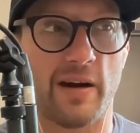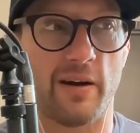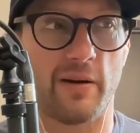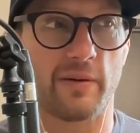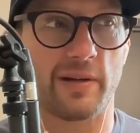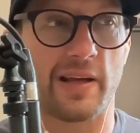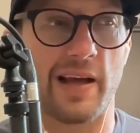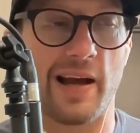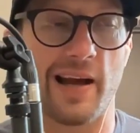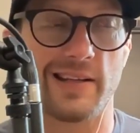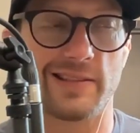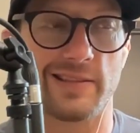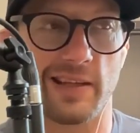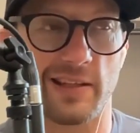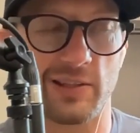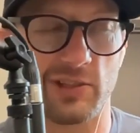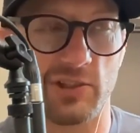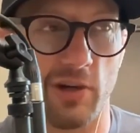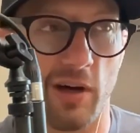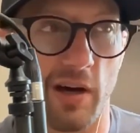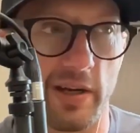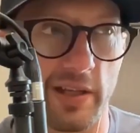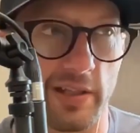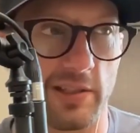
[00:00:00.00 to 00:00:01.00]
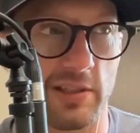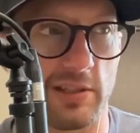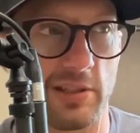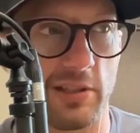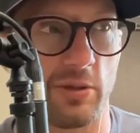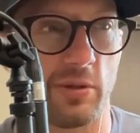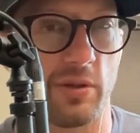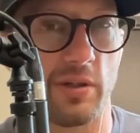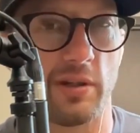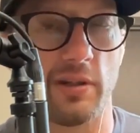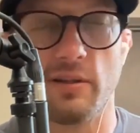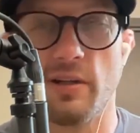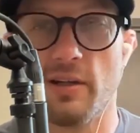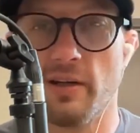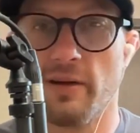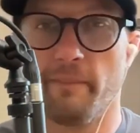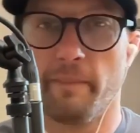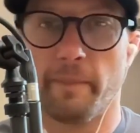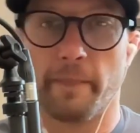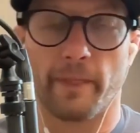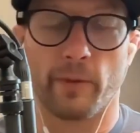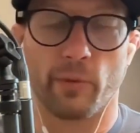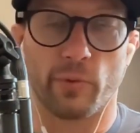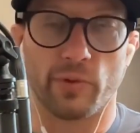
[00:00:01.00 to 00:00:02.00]
guys like Johnny Stewart
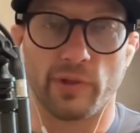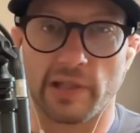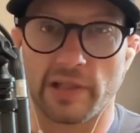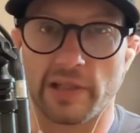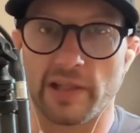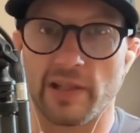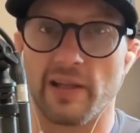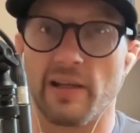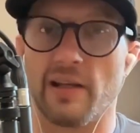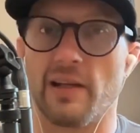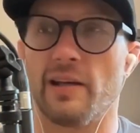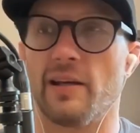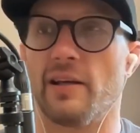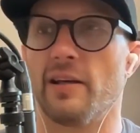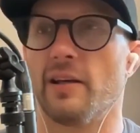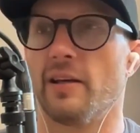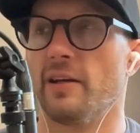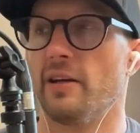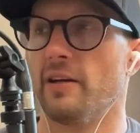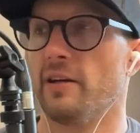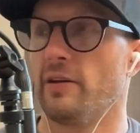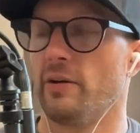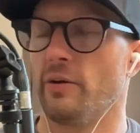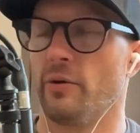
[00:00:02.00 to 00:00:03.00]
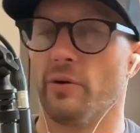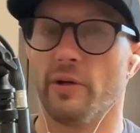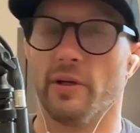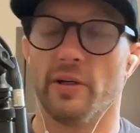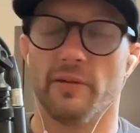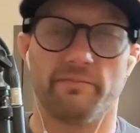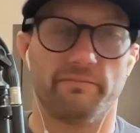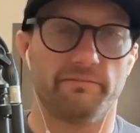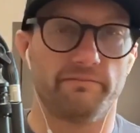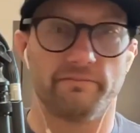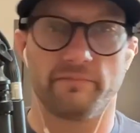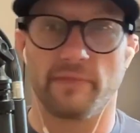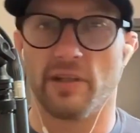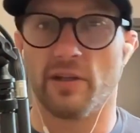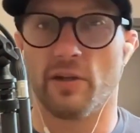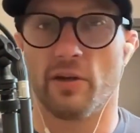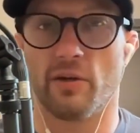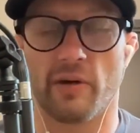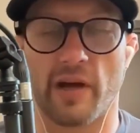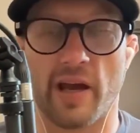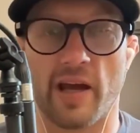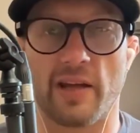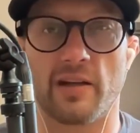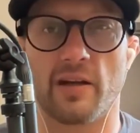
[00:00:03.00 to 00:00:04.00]
or Lee or,
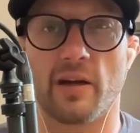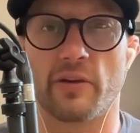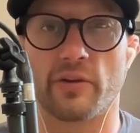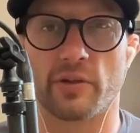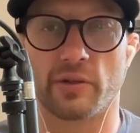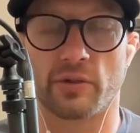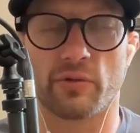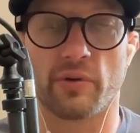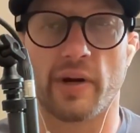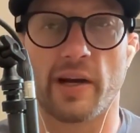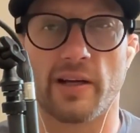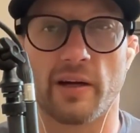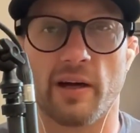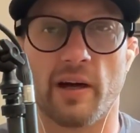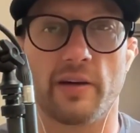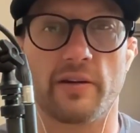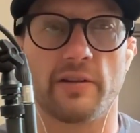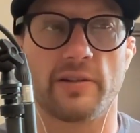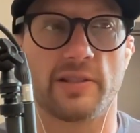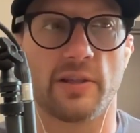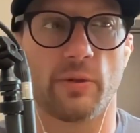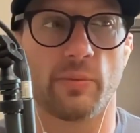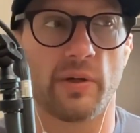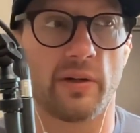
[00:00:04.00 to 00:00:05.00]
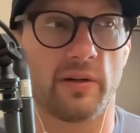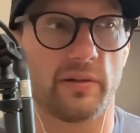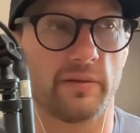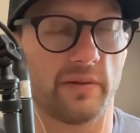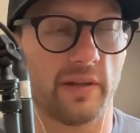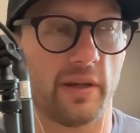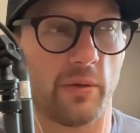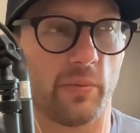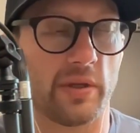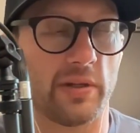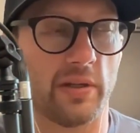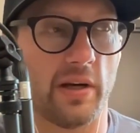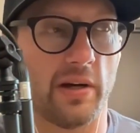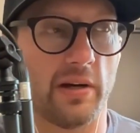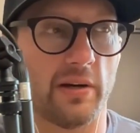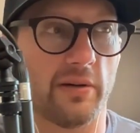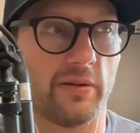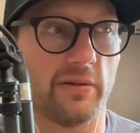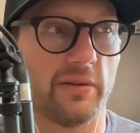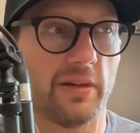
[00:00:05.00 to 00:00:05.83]
any other great hunters that we know,